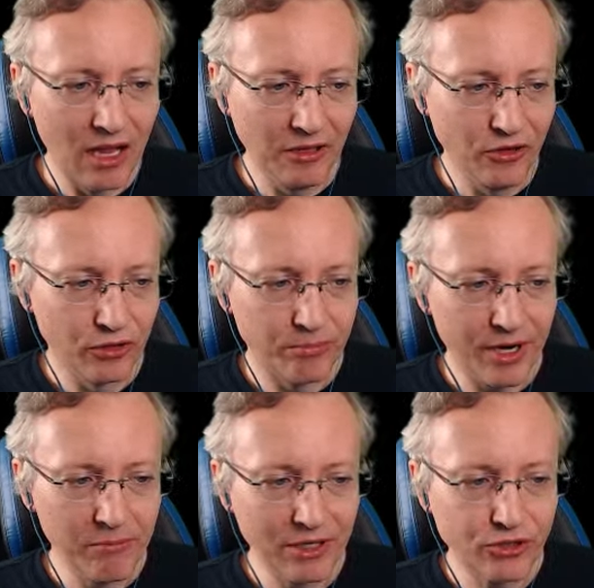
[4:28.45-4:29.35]
you're
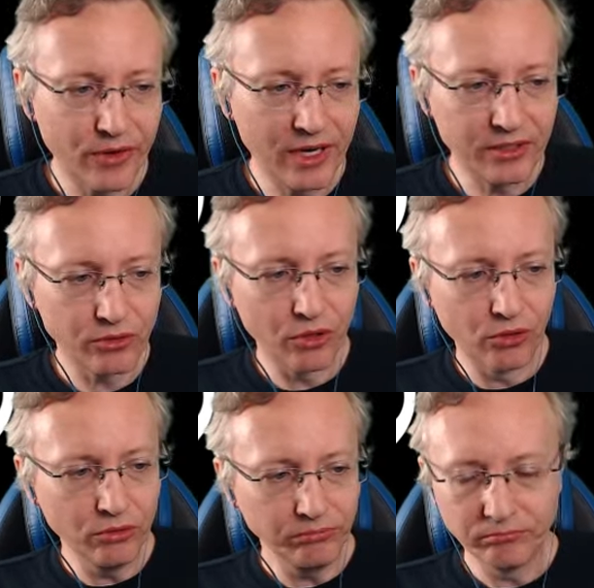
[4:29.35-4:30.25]
pretty much ready to
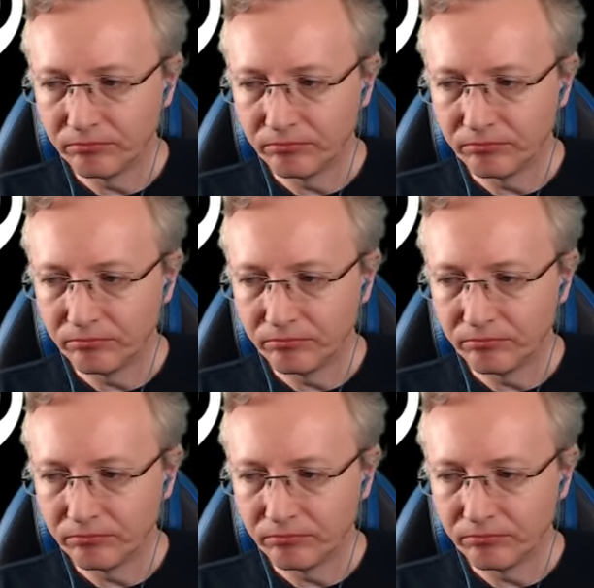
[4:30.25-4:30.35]
go.